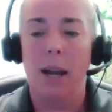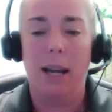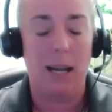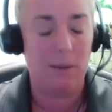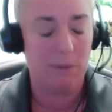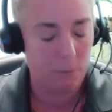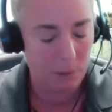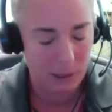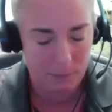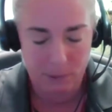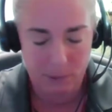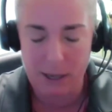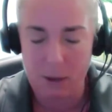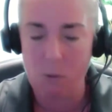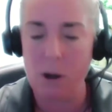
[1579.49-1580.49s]
even
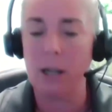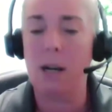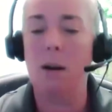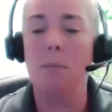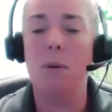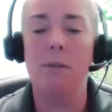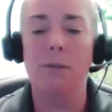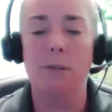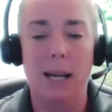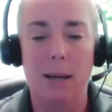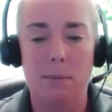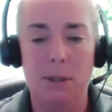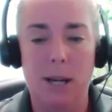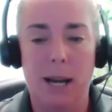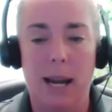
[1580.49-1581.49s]
people that want to come over
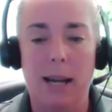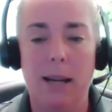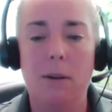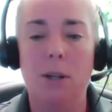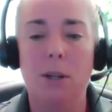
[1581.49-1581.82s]
Labor Day.